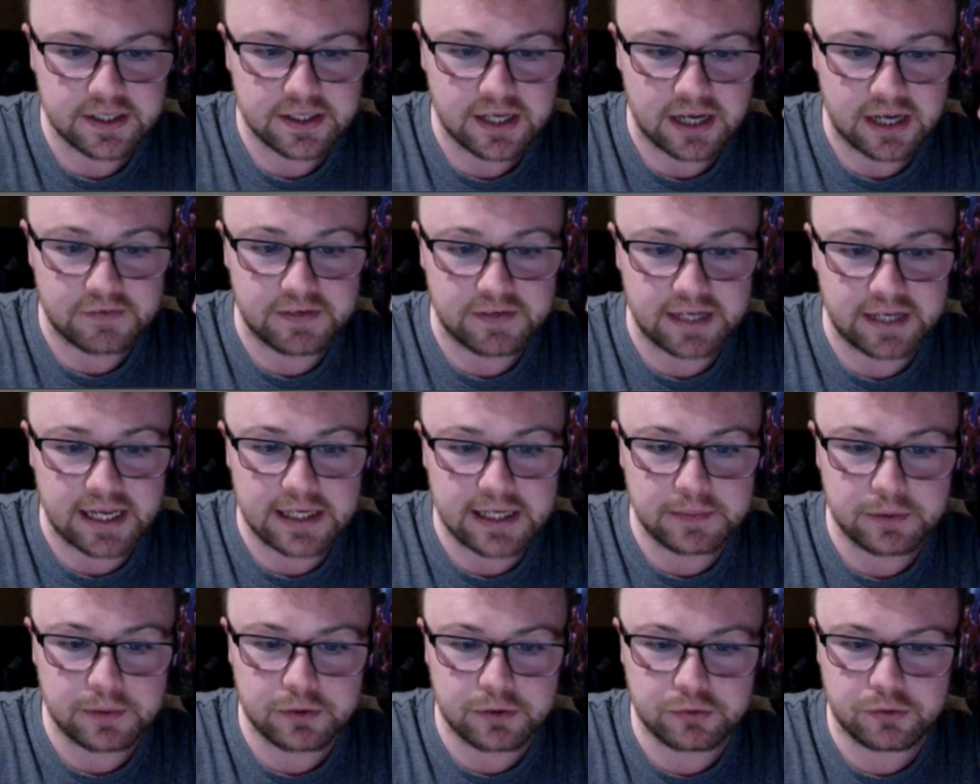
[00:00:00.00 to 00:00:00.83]
I think
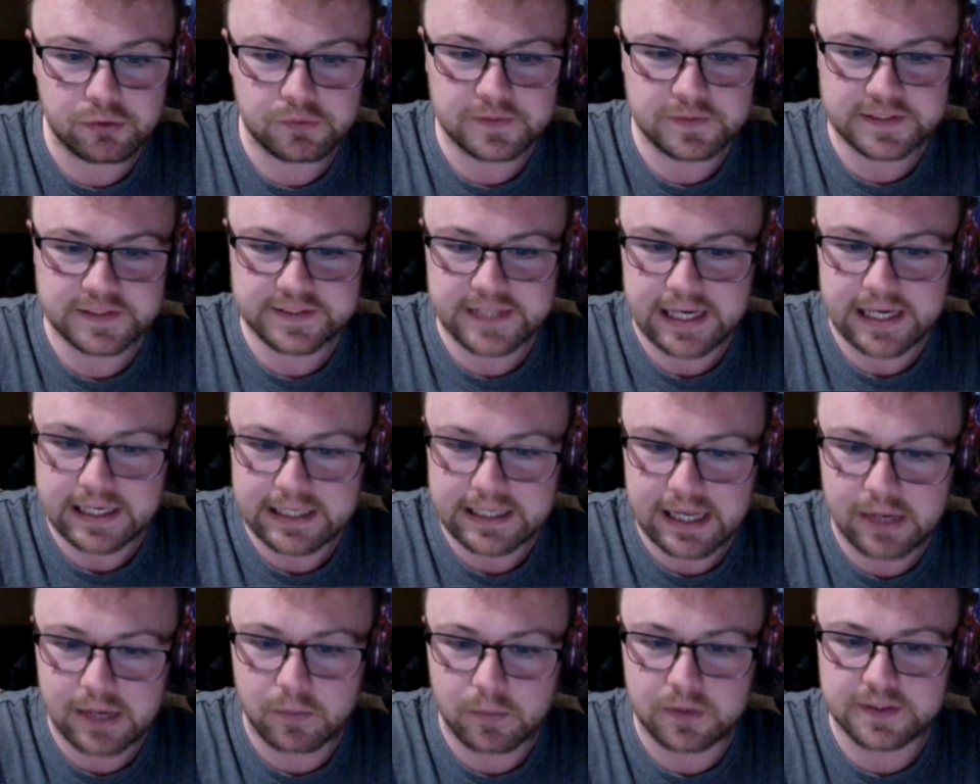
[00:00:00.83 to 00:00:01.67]
anyone who knows the second
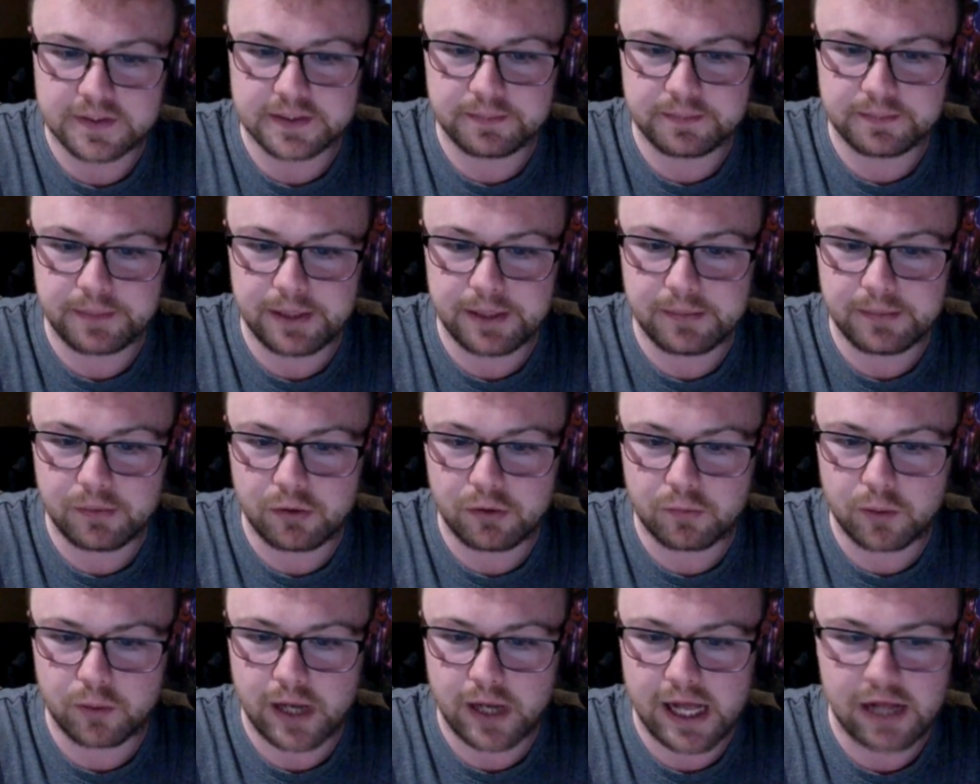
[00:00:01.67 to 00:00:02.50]
act wants a bit more of
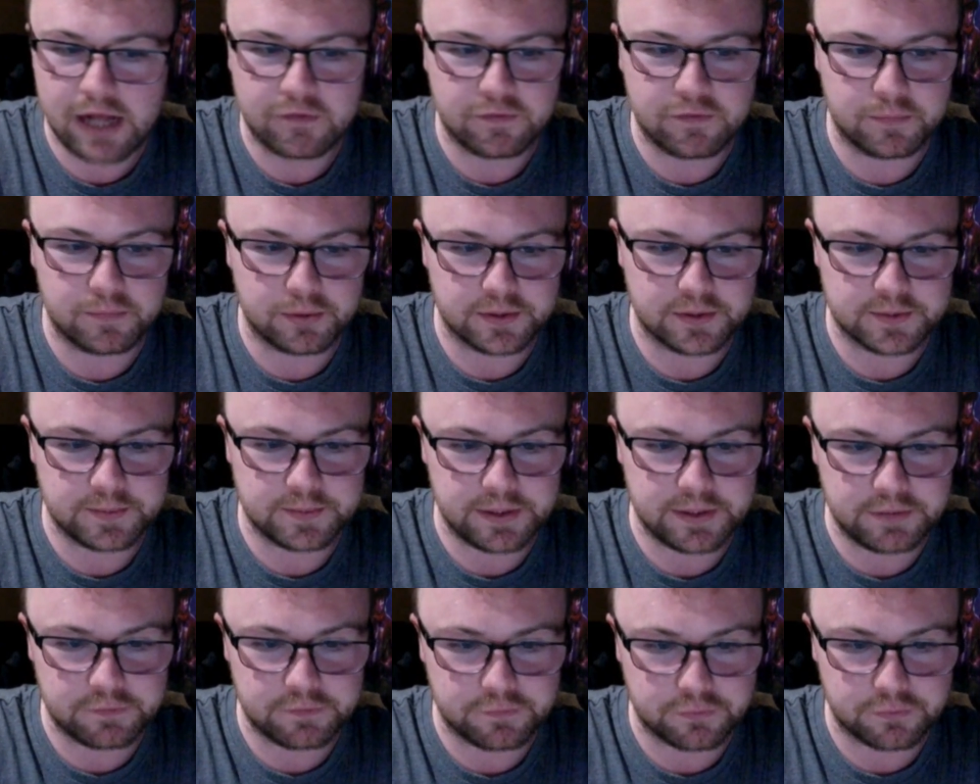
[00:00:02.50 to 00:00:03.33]
what Elphaba has
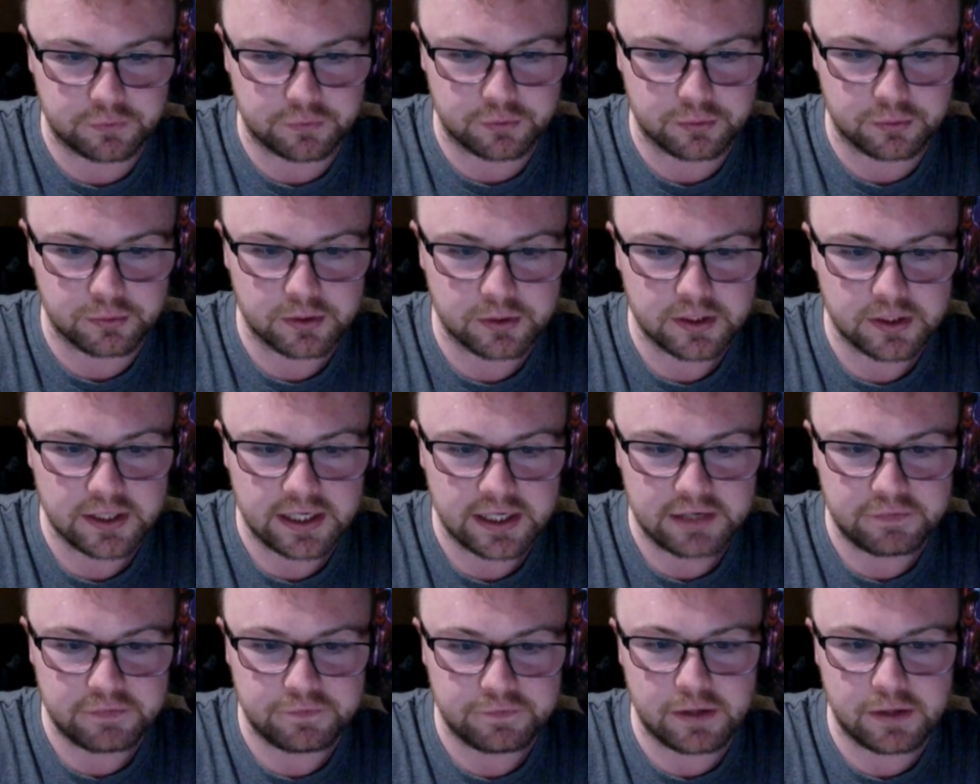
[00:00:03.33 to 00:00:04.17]
been through.
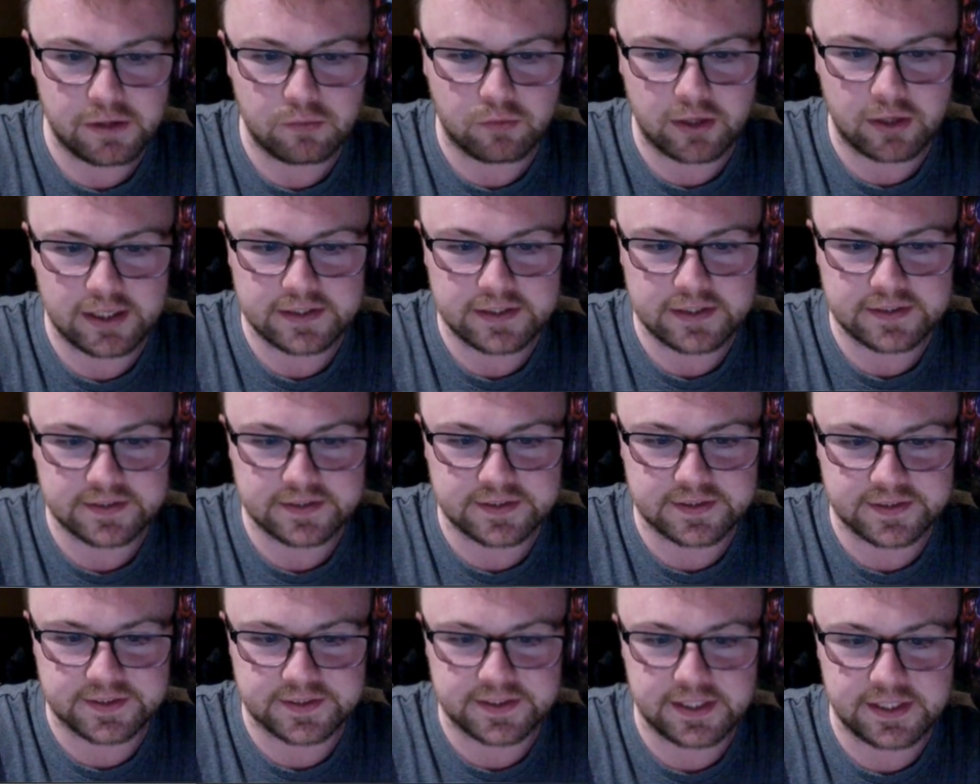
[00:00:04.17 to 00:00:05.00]
It felt right to
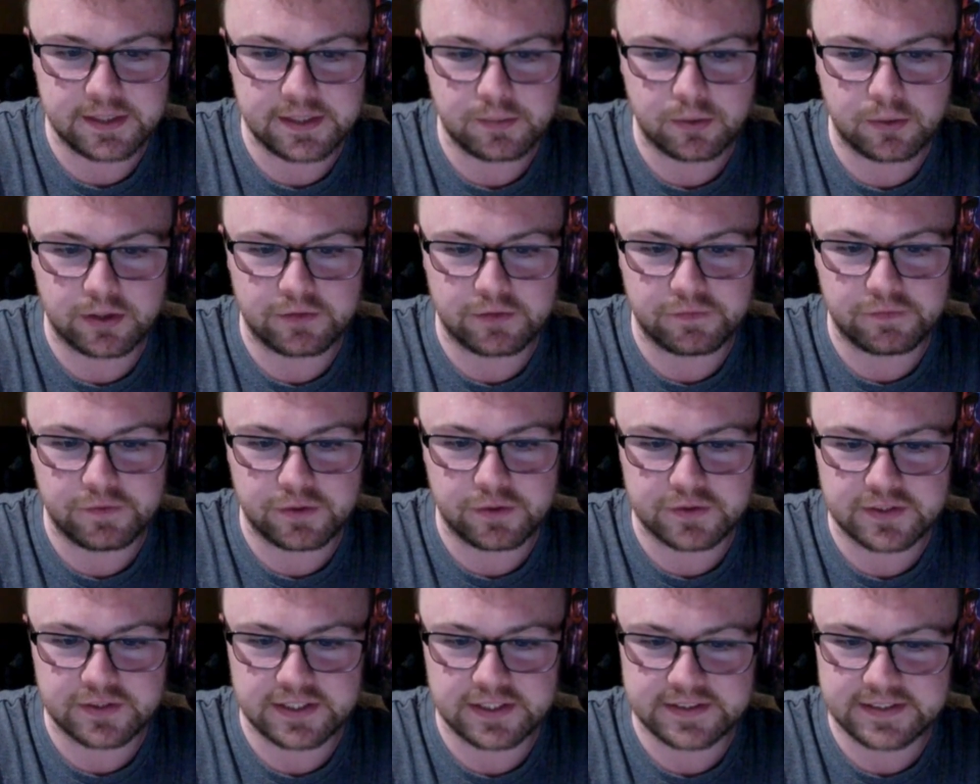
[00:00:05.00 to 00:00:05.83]
see what it
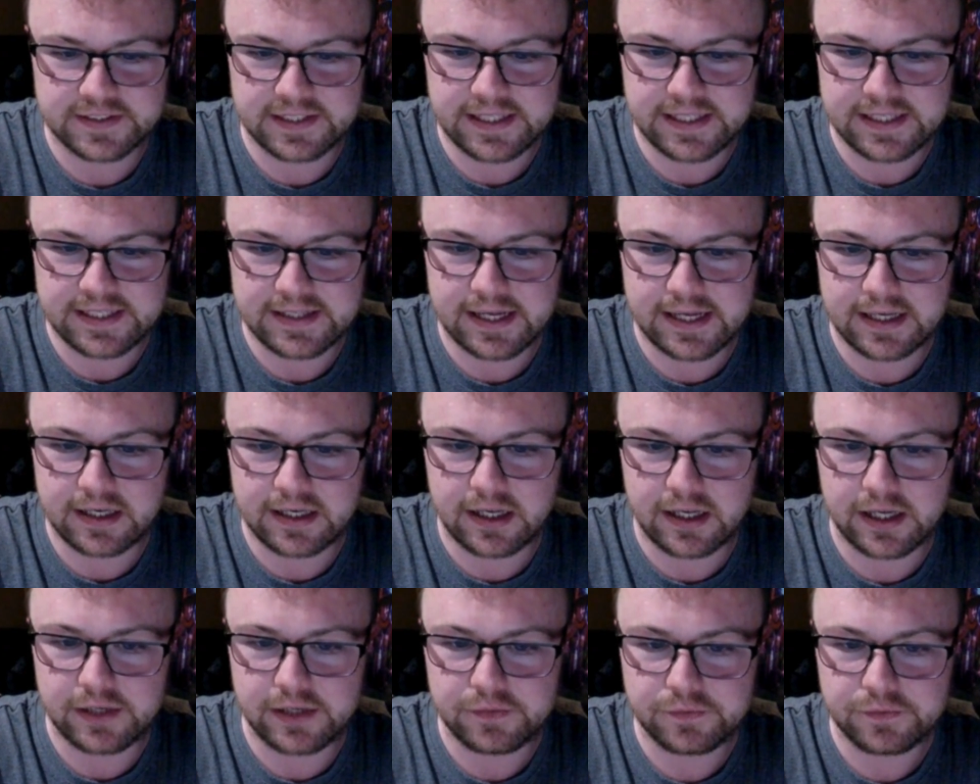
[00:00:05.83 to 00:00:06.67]
feels like to lead that
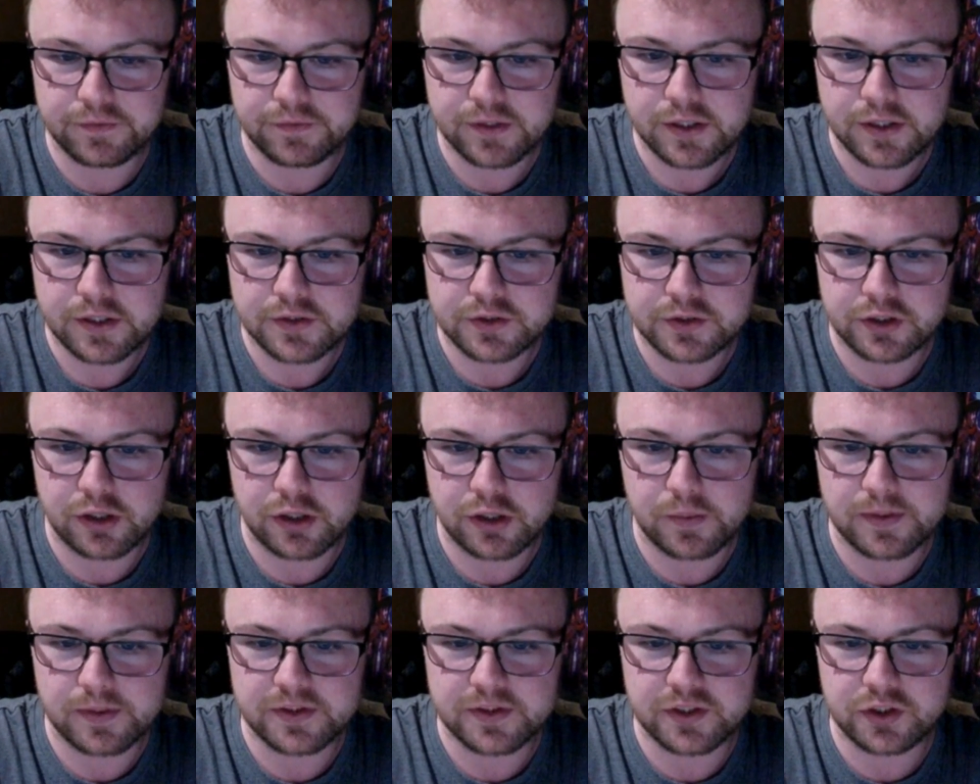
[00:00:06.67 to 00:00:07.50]
life, to
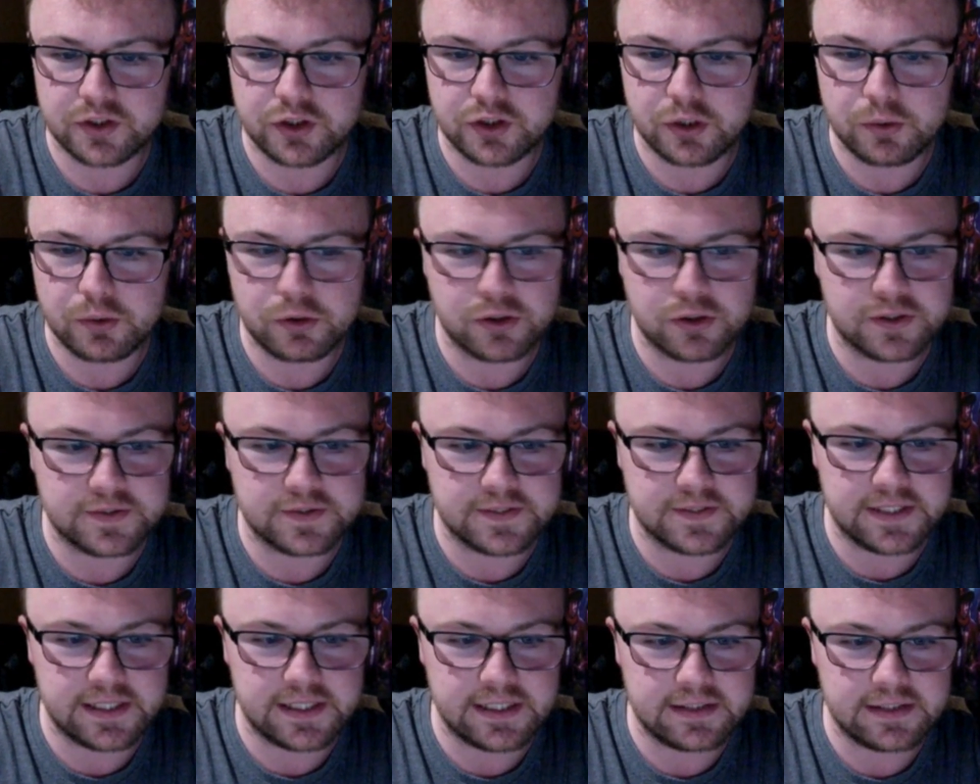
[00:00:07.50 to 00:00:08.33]
go into no good
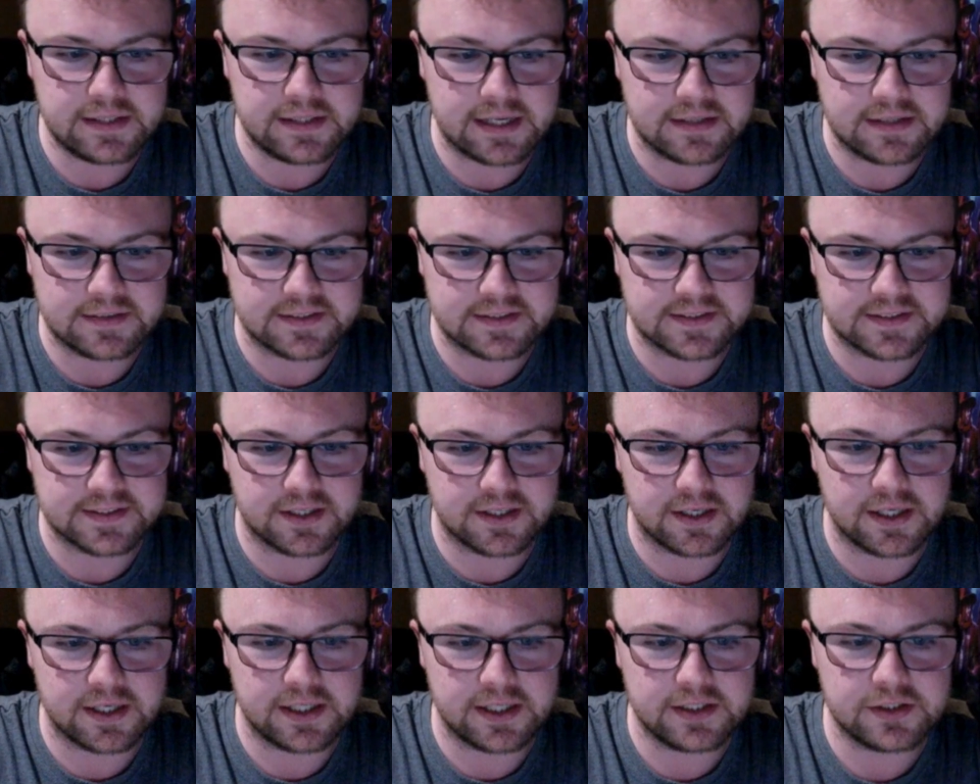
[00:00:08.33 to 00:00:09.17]
deed and
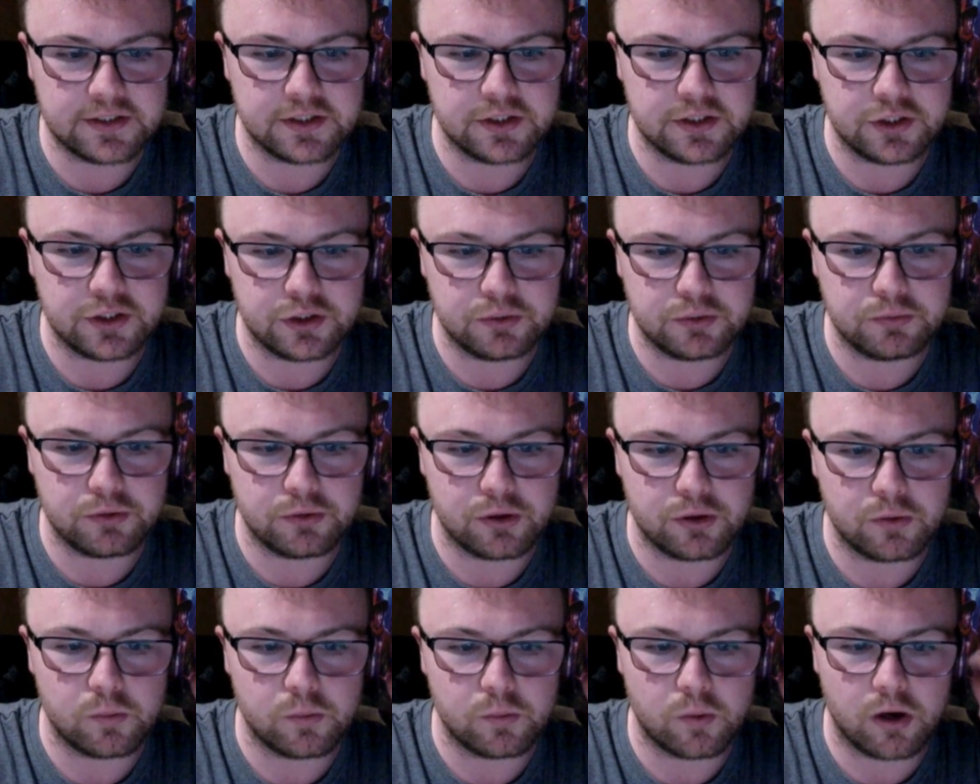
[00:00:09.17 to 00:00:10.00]
decide you
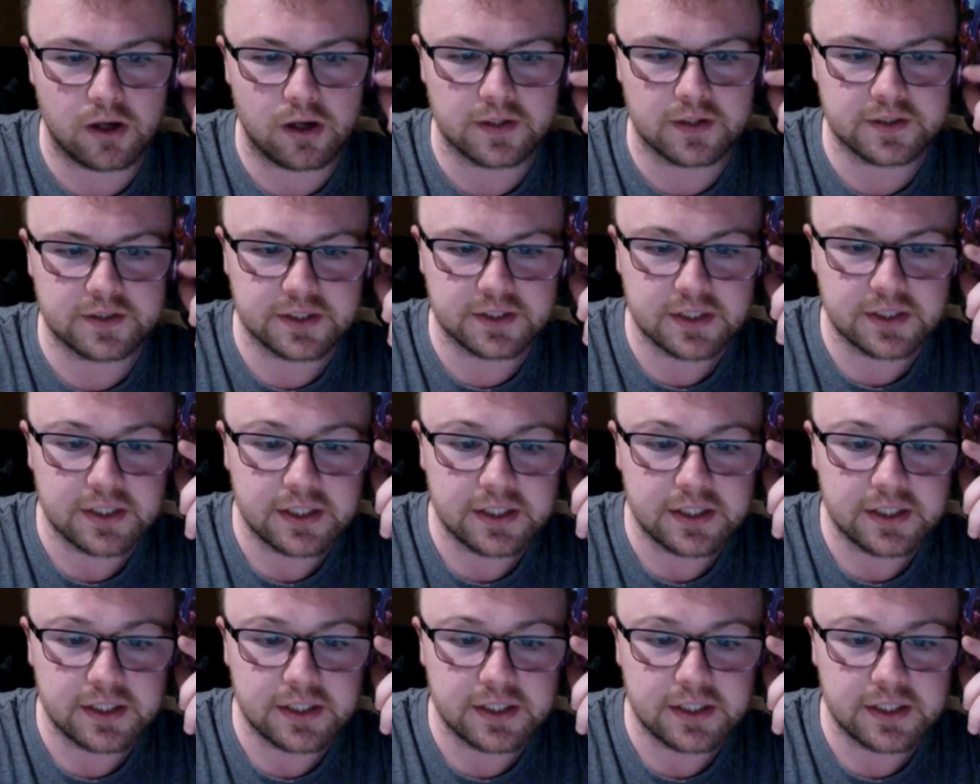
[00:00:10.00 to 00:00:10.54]
know what.